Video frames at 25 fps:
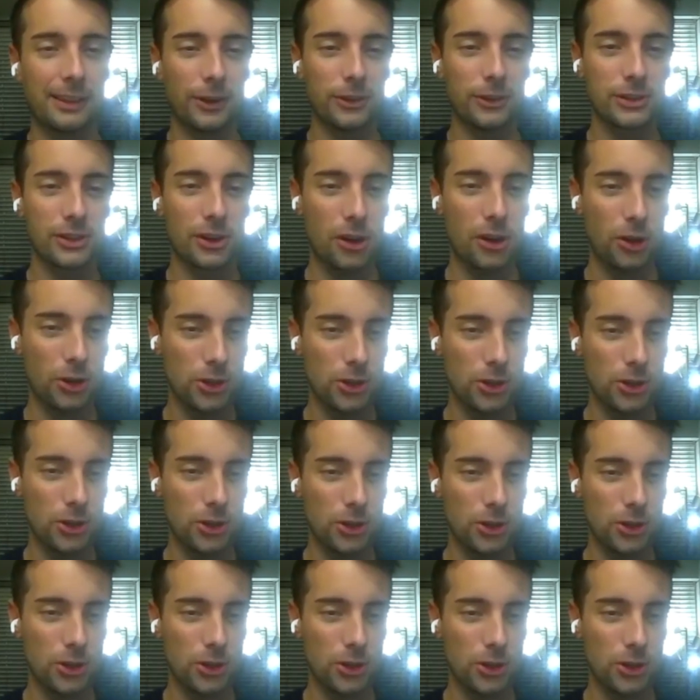Those are all
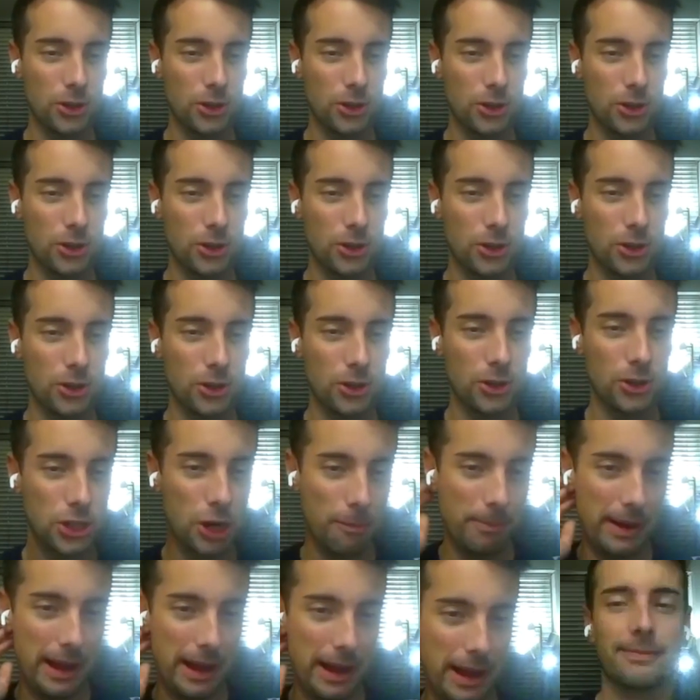
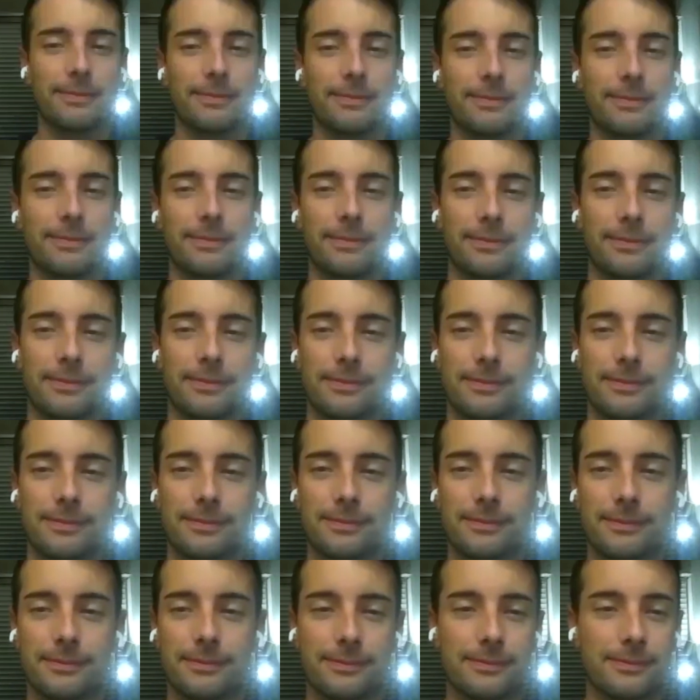jumping out at me a little
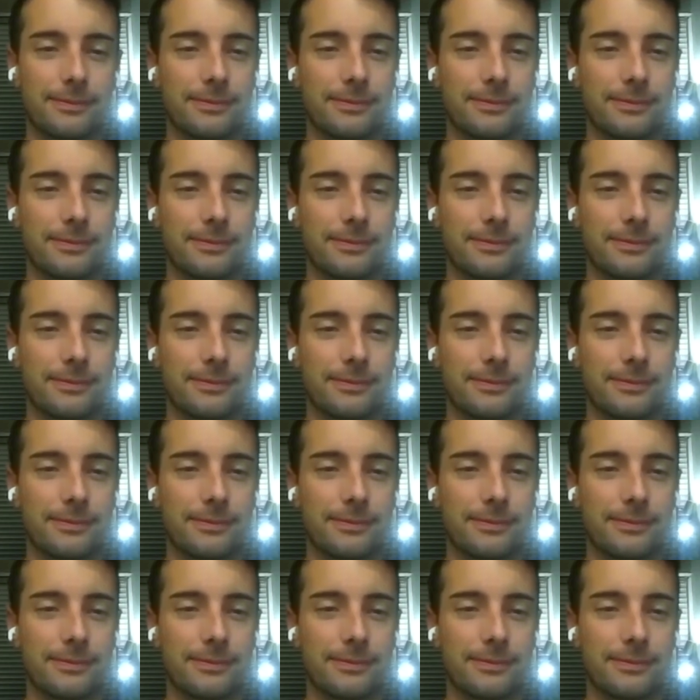bit.